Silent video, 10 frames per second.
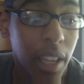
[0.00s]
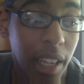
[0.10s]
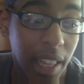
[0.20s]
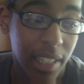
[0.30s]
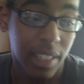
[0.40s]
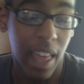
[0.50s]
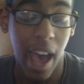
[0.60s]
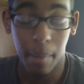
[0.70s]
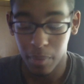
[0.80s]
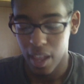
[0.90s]
yeah, that's
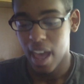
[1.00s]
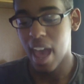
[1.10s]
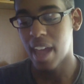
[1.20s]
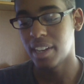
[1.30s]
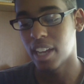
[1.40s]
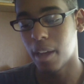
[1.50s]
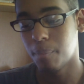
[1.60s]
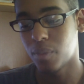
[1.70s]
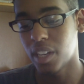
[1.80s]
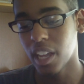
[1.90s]
that. And
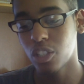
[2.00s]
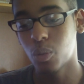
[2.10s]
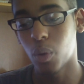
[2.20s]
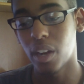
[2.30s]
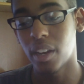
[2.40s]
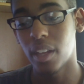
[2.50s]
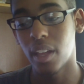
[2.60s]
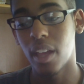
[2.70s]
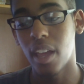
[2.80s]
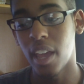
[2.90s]
the next one
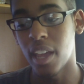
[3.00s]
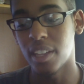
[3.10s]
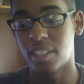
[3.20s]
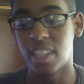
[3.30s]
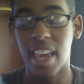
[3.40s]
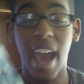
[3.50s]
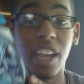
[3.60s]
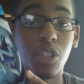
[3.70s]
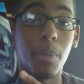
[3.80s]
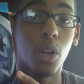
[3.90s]
is the
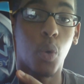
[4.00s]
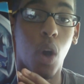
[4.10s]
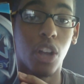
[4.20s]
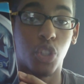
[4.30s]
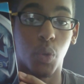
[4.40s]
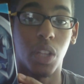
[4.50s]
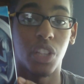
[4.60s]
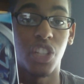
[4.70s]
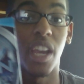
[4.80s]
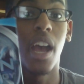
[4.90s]
X-Men
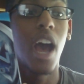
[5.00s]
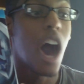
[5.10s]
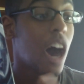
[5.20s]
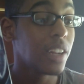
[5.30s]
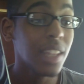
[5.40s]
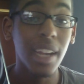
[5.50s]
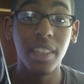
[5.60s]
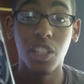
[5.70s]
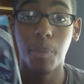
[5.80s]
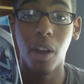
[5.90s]
Quadrilogy.
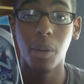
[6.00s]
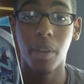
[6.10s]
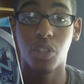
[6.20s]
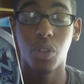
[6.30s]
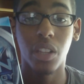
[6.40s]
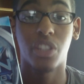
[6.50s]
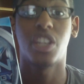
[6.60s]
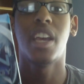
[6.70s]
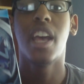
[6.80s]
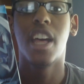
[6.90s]
Unlike the Spider-Man
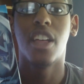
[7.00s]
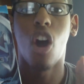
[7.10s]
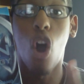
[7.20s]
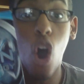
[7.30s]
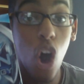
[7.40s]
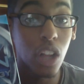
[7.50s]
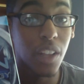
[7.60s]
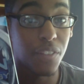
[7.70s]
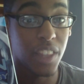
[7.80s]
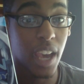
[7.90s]
trilogy,
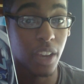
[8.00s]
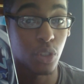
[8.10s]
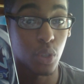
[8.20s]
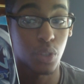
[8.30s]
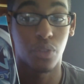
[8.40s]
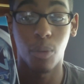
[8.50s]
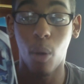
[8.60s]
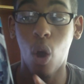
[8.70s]
all of the extras from